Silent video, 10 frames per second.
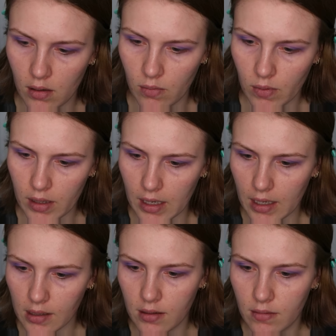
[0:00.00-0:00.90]
Where the
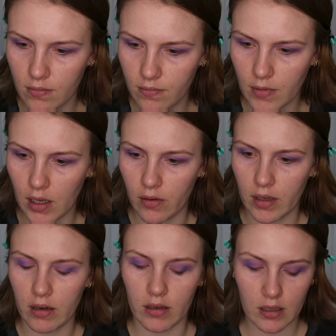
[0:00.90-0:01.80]
heck? Oh,
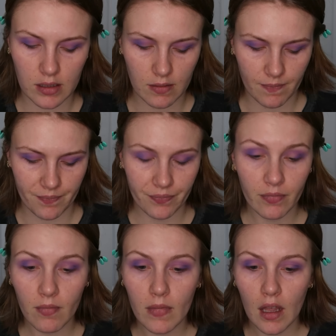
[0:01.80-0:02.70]
here it is.
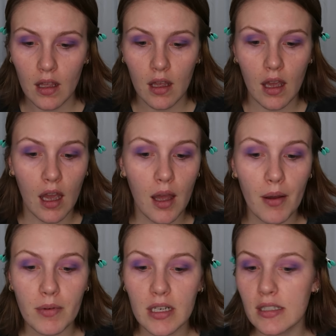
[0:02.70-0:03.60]

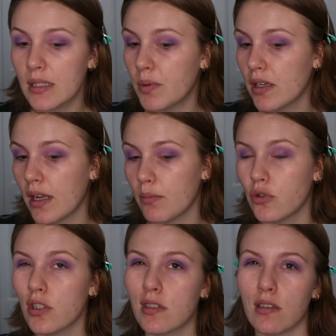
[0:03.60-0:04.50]
I'm going to deepen it up
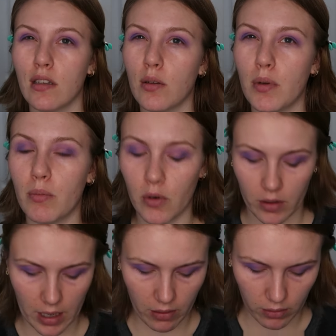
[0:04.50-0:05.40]
just a little bit more
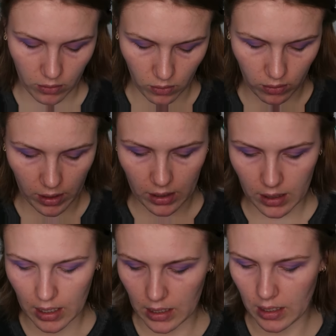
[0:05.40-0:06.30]
on the outer corner, I
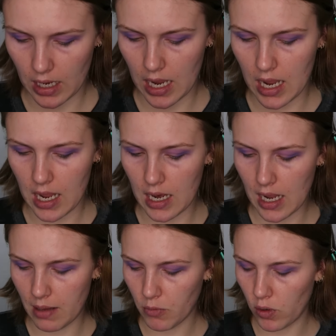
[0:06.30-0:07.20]
think. And
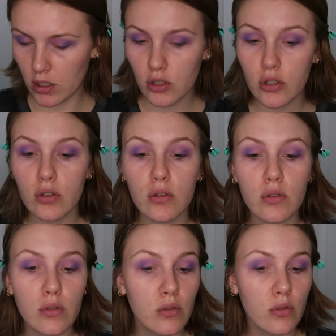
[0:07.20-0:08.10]
I'm going
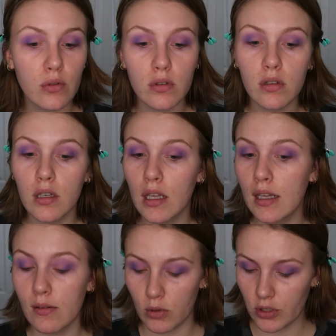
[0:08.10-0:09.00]
to...
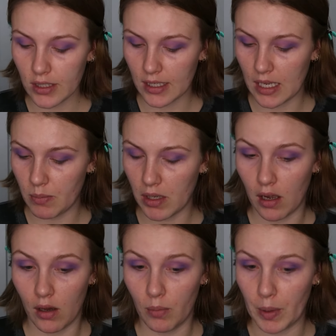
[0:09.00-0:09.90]
we'll just keep it
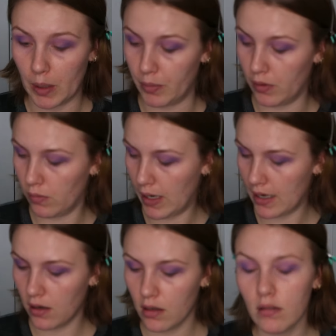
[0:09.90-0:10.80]
all purple.
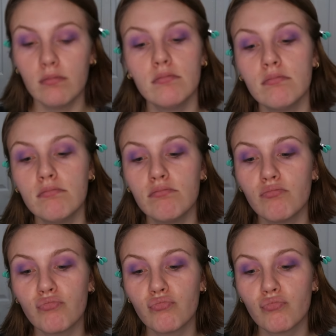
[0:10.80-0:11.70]
I'm
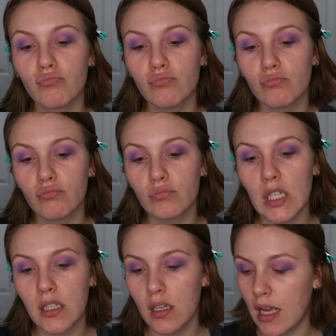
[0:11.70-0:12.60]

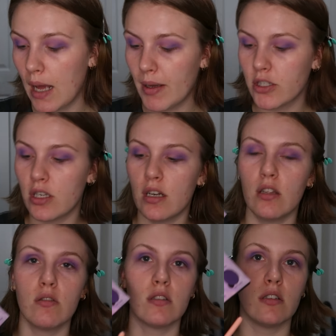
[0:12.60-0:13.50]
actually going
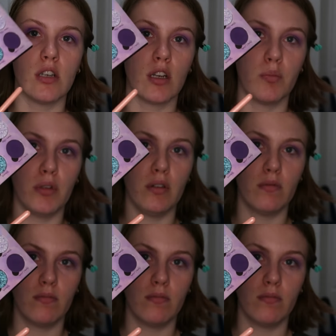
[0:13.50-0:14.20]
to use the dark blue